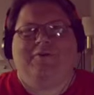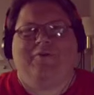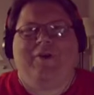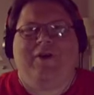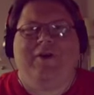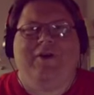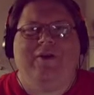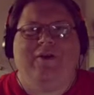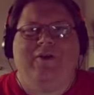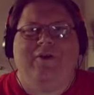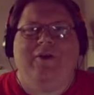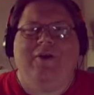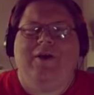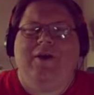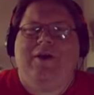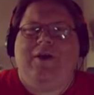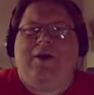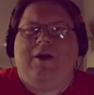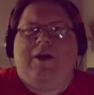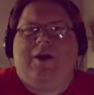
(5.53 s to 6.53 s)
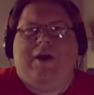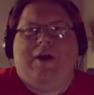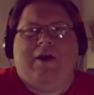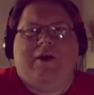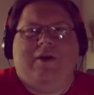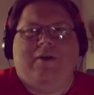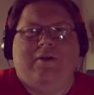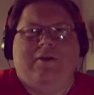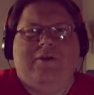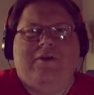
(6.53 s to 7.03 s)
Great here.
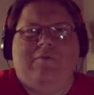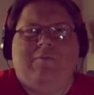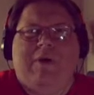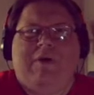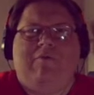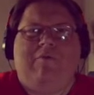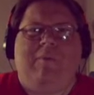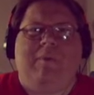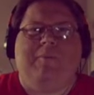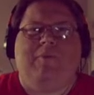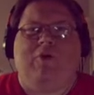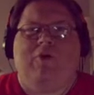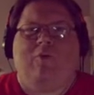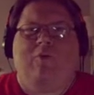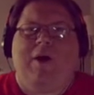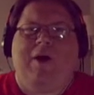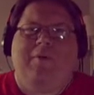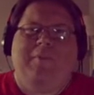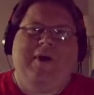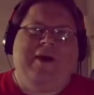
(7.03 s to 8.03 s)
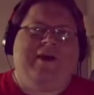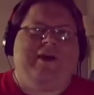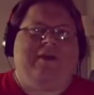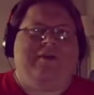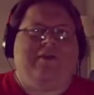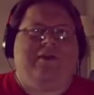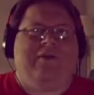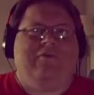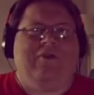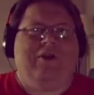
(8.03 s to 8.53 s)
And you may remember a while back I
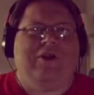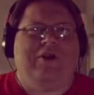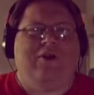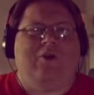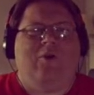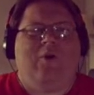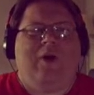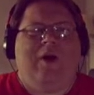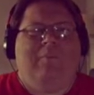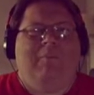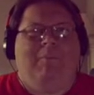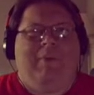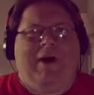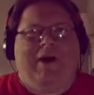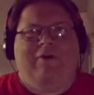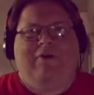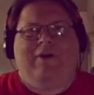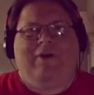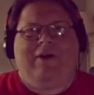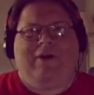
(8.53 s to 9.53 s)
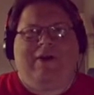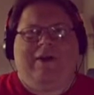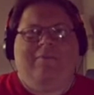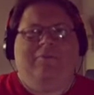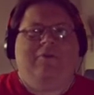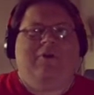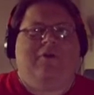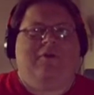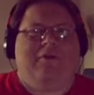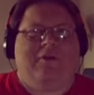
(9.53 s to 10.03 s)
did a video about a
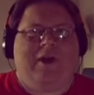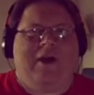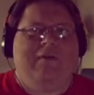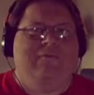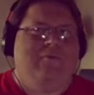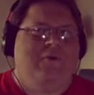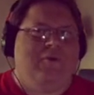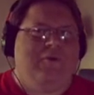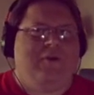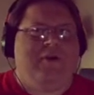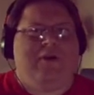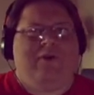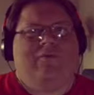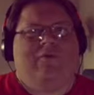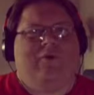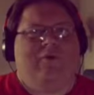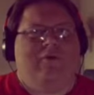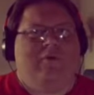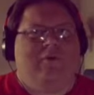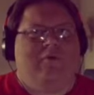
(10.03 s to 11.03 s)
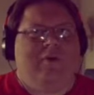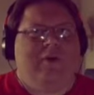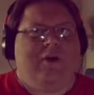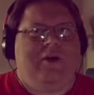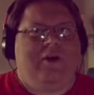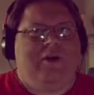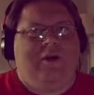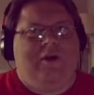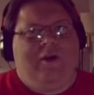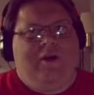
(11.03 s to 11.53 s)
game called Skyforce Anniversary.
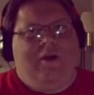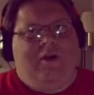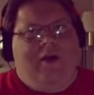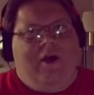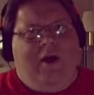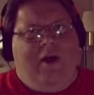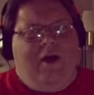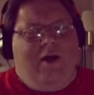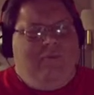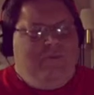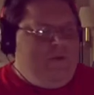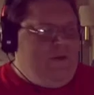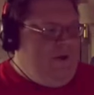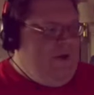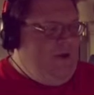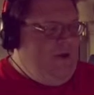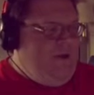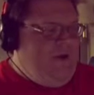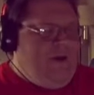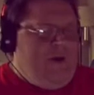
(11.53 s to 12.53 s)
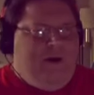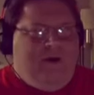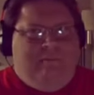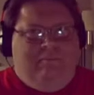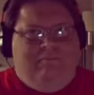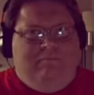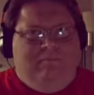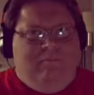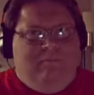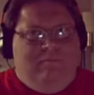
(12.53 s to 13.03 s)
It was a
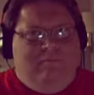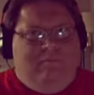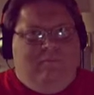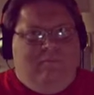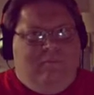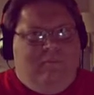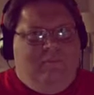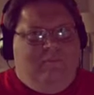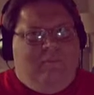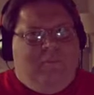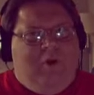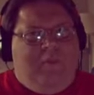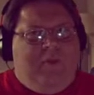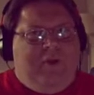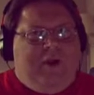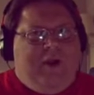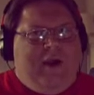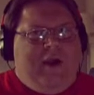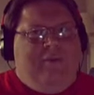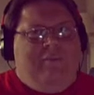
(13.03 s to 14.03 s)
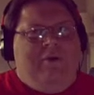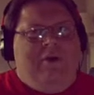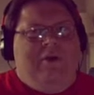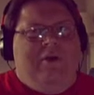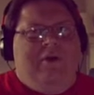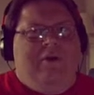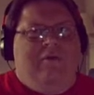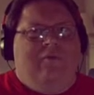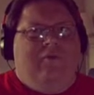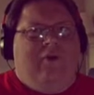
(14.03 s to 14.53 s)
mobile game
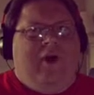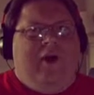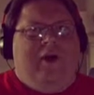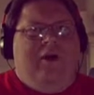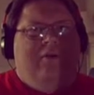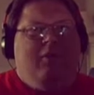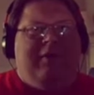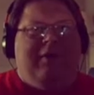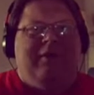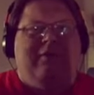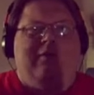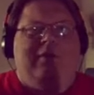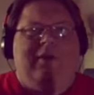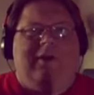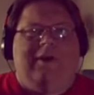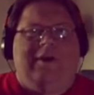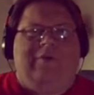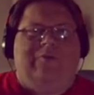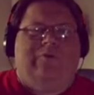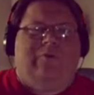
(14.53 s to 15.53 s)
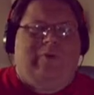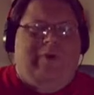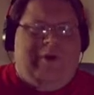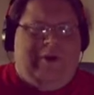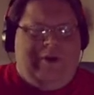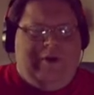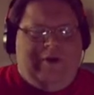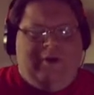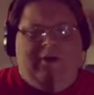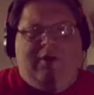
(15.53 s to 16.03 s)
for iOS, Android,